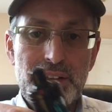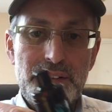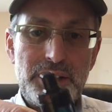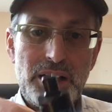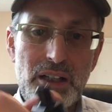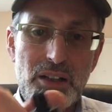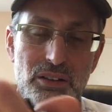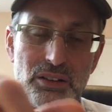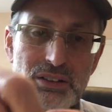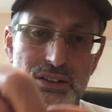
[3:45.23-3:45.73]

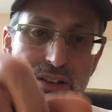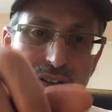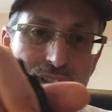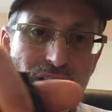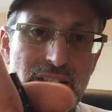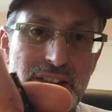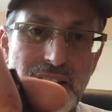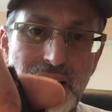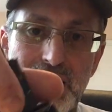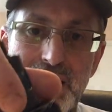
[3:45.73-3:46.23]
Now, so
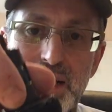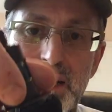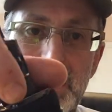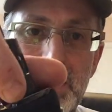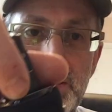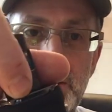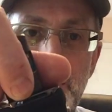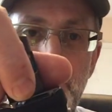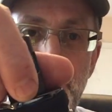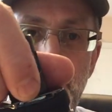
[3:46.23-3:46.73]
the tank
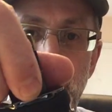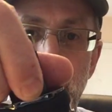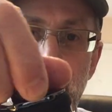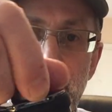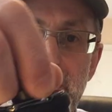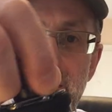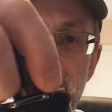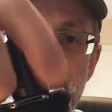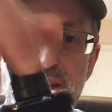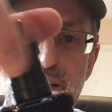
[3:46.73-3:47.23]
is a
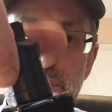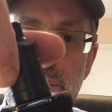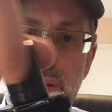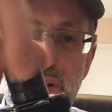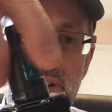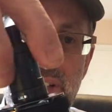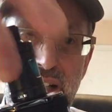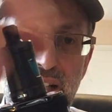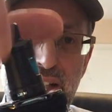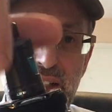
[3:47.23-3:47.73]
very
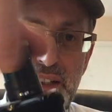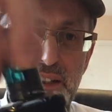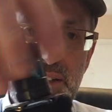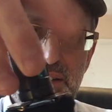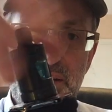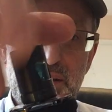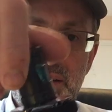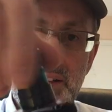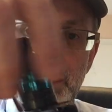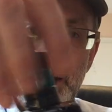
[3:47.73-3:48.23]
simple
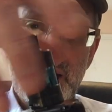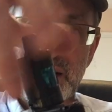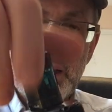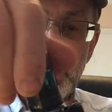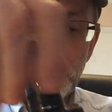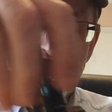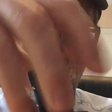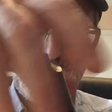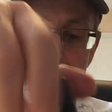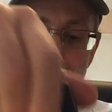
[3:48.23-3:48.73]
tank.
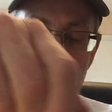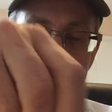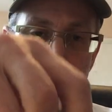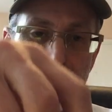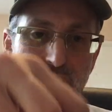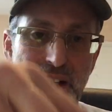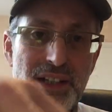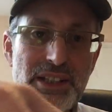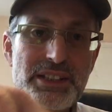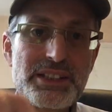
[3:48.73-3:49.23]
It's
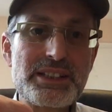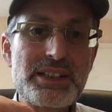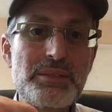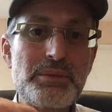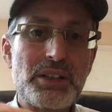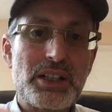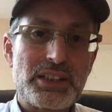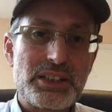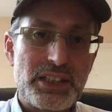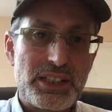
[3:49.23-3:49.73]
very
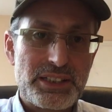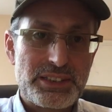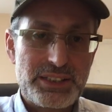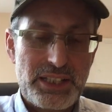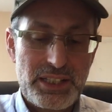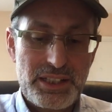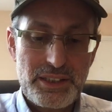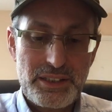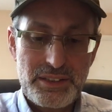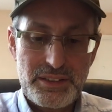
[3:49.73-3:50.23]
similar to the
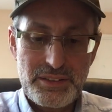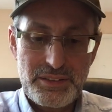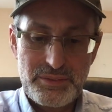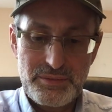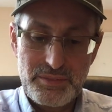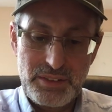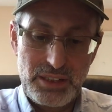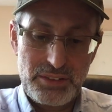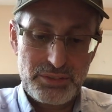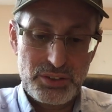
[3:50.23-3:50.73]
Zenith.
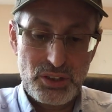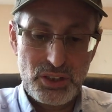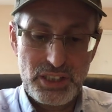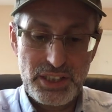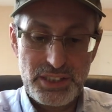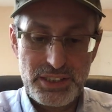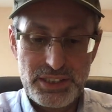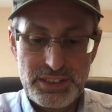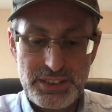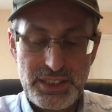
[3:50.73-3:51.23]
I've got
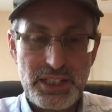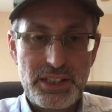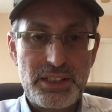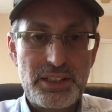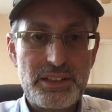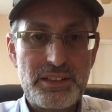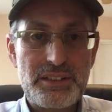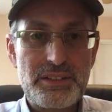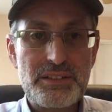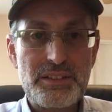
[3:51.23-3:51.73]
here the
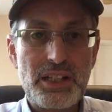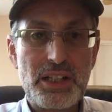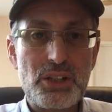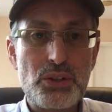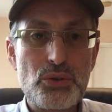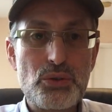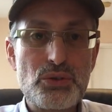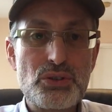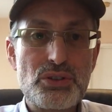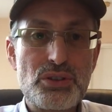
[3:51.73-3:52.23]
Zenith I
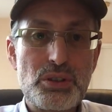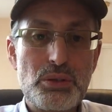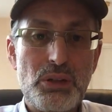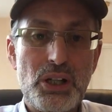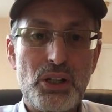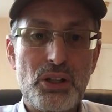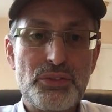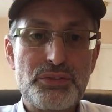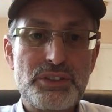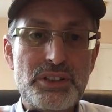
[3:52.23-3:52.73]
used
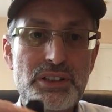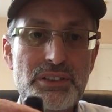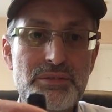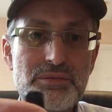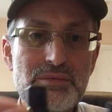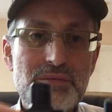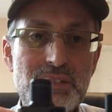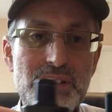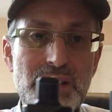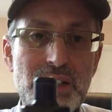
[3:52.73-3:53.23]
quite often.